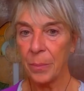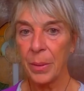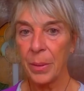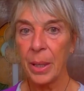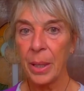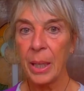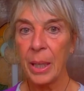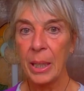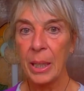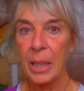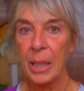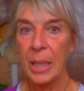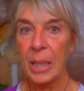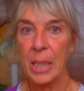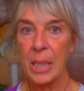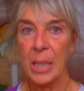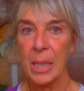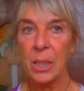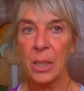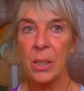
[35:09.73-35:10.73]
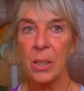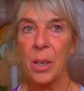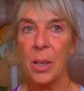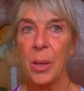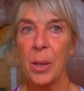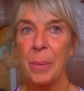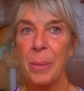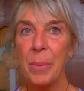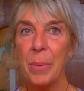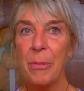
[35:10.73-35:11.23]
Yes, you know,
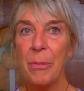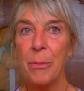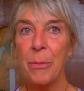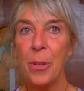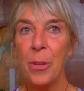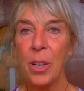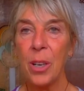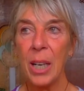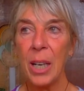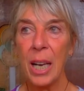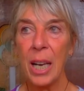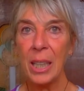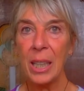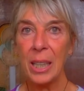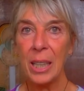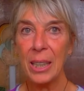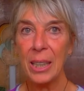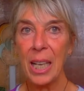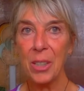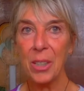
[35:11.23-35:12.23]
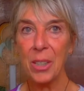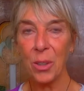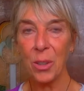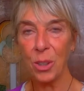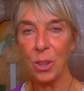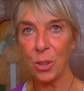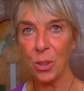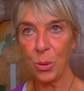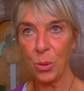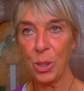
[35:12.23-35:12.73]
before, I think that's
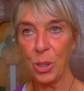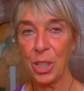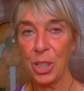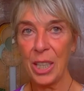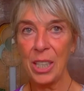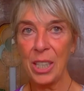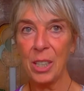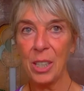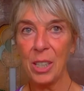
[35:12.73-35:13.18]
also a change.